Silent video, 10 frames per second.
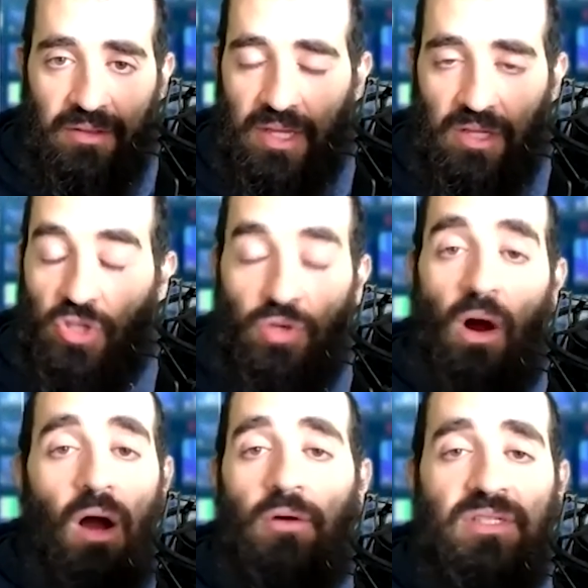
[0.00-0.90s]
that you
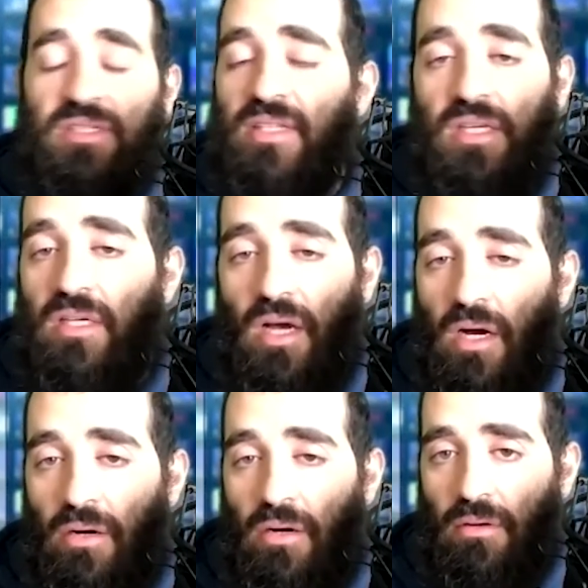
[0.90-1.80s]
are a
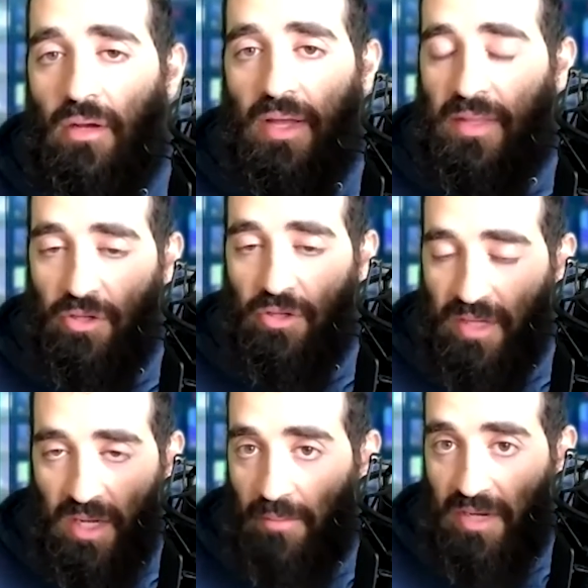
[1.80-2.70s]
CEO and then you
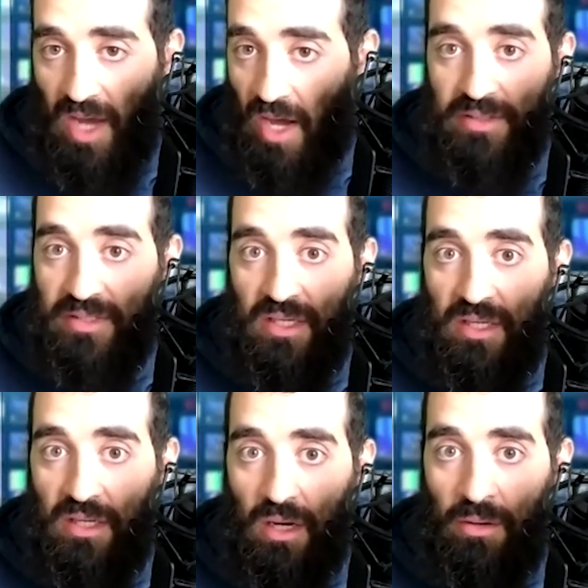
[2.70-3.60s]
become not a
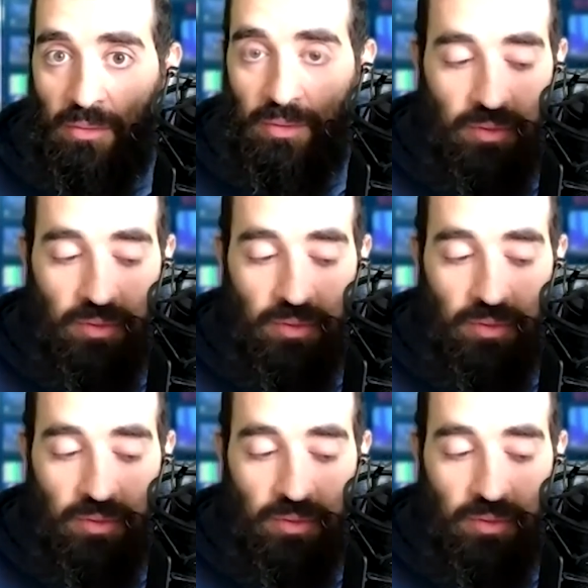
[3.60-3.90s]
CEO,